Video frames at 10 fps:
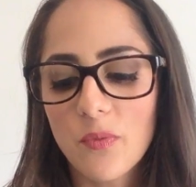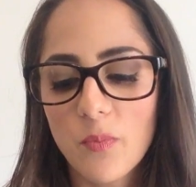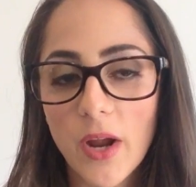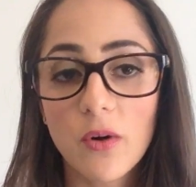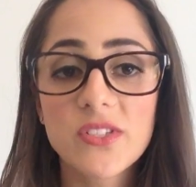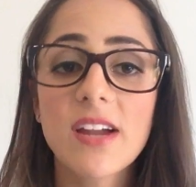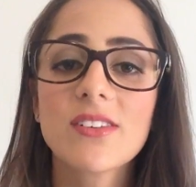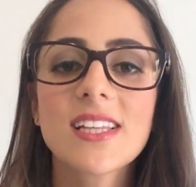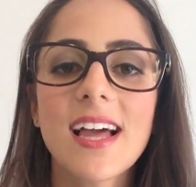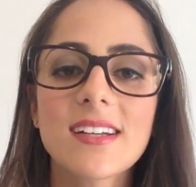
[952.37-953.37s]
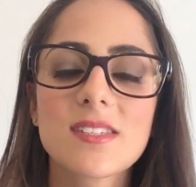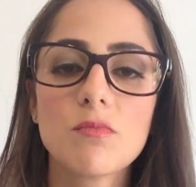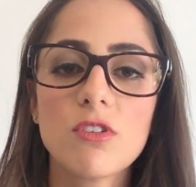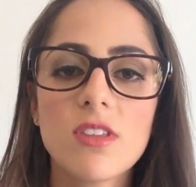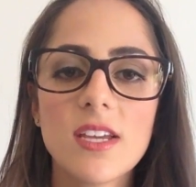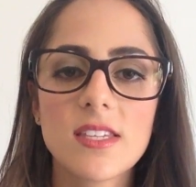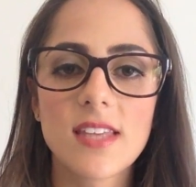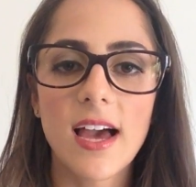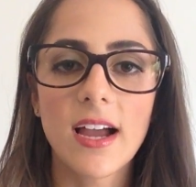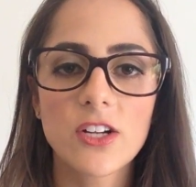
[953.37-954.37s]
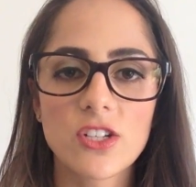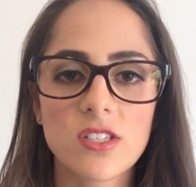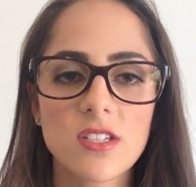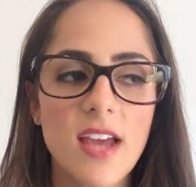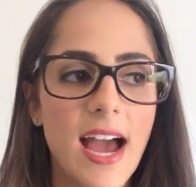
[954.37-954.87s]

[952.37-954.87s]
but also I really like smoothies, like just